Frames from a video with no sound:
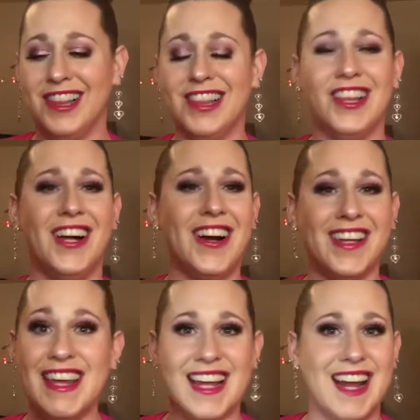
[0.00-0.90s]

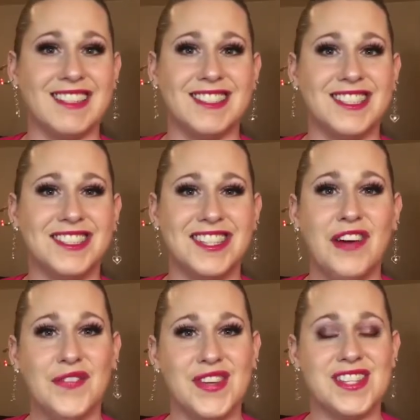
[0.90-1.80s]
looking at this
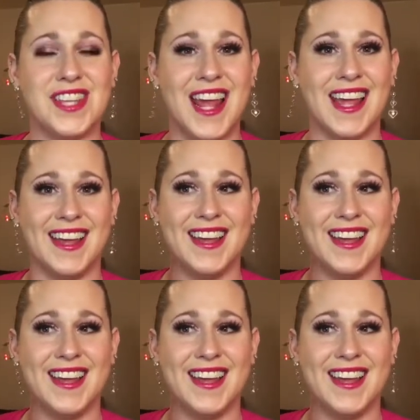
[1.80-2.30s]
stuff, it's like